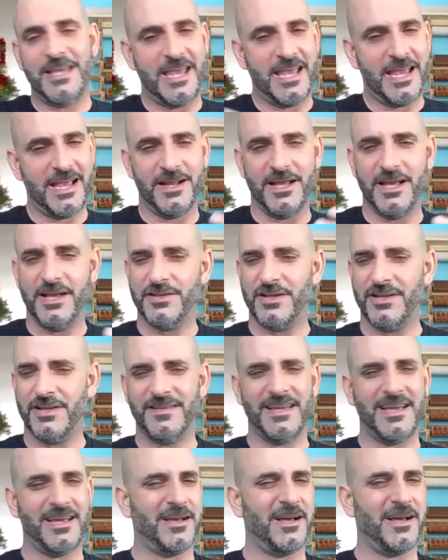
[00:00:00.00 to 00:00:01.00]
And
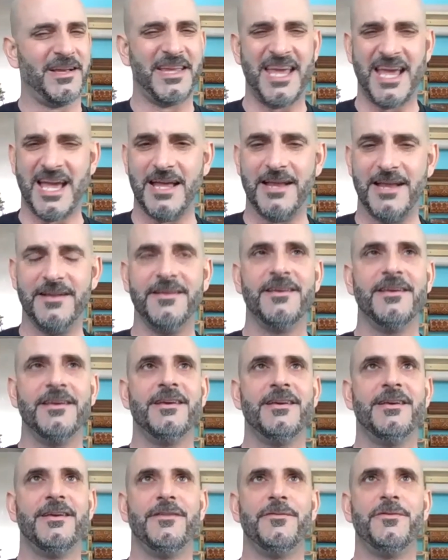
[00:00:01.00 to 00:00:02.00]
again,
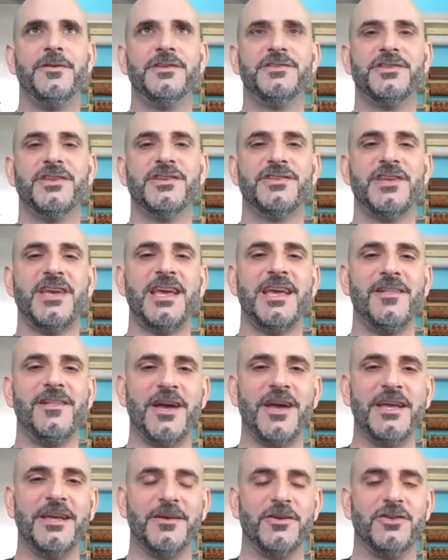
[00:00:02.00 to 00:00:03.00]
this is
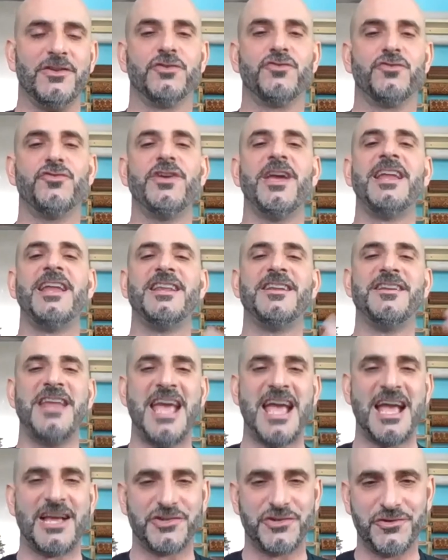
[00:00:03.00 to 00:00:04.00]
creating
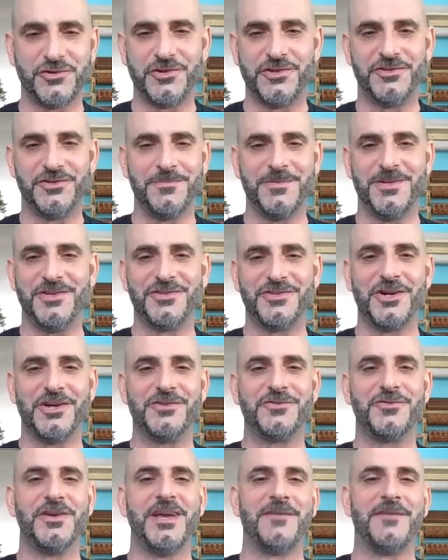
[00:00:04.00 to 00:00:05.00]
nationalism in this
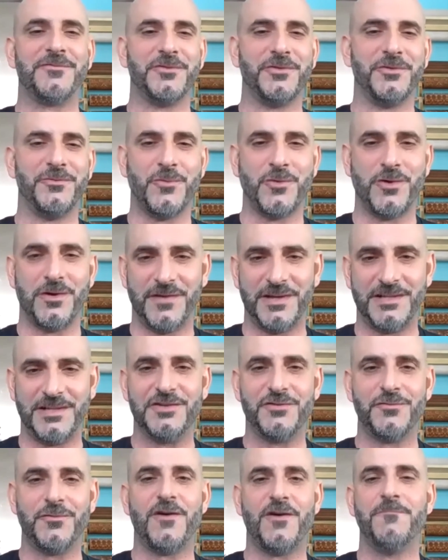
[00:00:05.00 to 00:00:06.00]
country after the War of
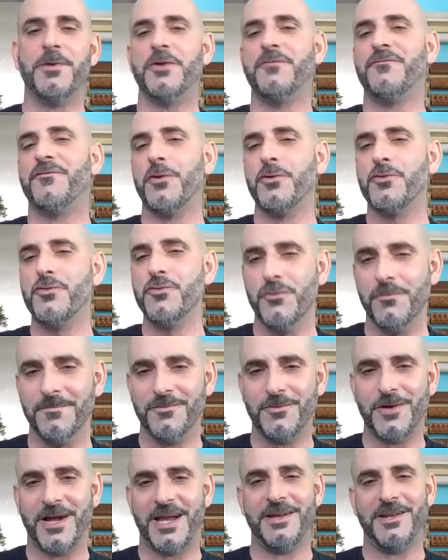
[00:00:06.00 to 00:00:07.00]
1812, but for whom,
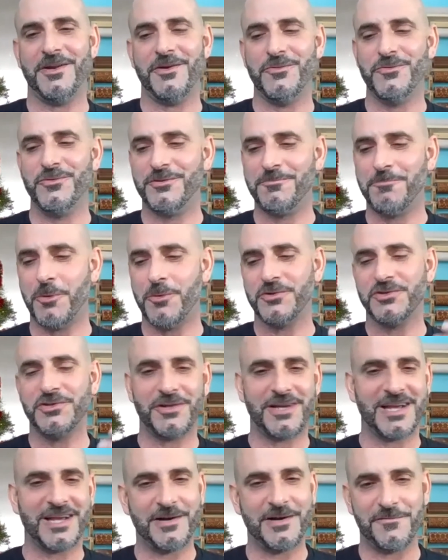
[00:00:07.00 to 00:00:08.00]
right? And who's supposed
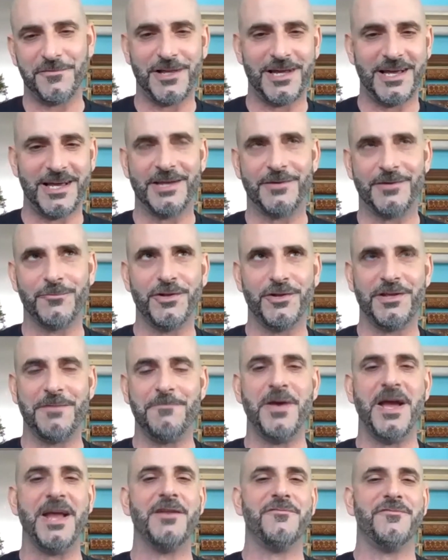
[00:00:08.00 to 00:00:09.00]
to kind of really
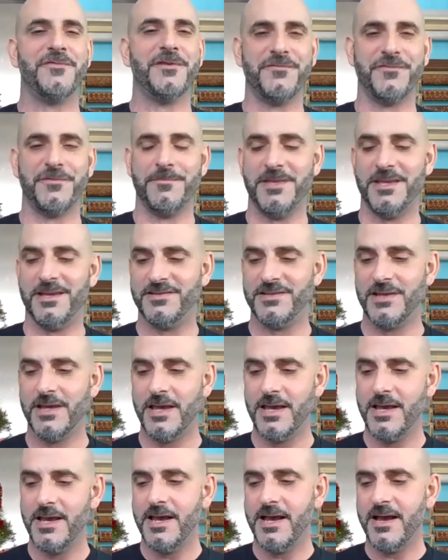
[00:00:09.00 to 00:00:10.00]
benefit from this?
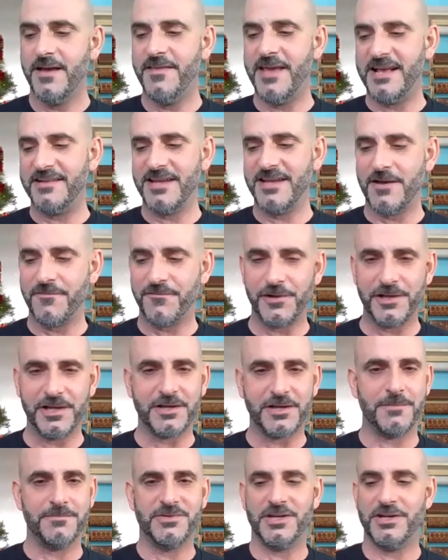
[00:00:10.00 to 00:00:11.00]
And that definitely
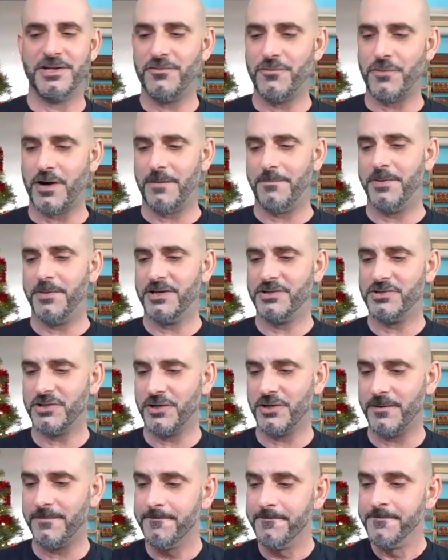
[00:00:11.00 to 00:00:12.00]
comes into our
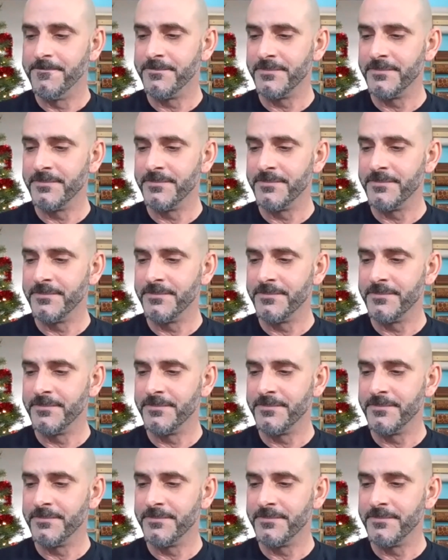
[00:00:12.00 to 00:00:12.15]
picture.